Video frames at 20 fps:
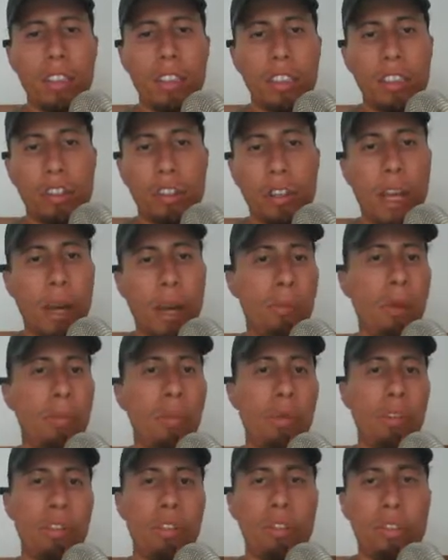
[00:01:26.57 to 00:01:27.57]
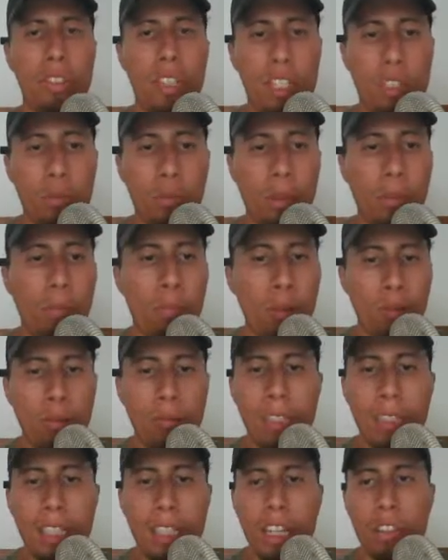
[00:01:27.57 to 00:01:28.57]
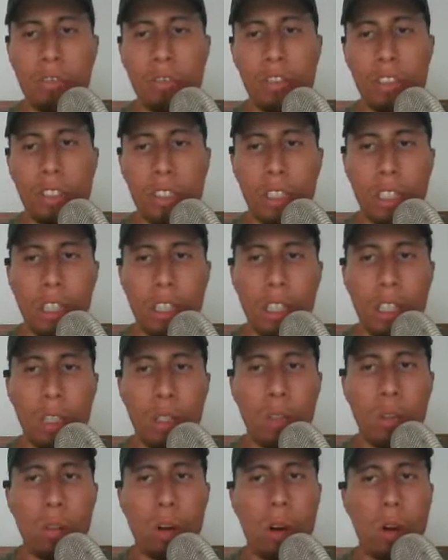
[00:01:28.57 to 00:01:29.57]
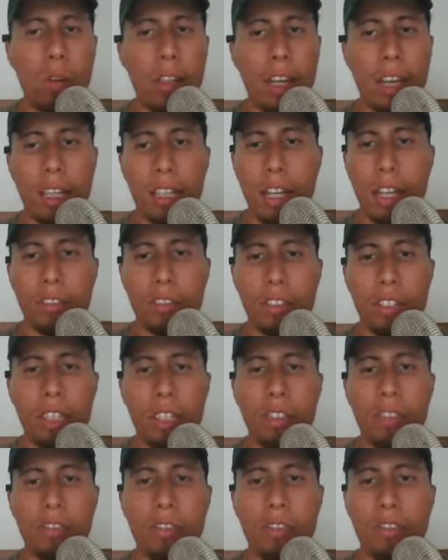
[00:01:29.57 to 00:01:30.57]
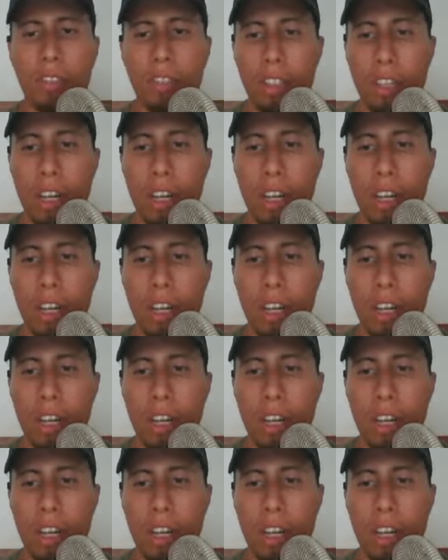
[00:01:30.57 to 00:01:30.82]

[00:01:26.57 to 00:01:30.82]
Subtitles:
So yeah, people use this with Boomtown, Zillow, all that kind of stuff.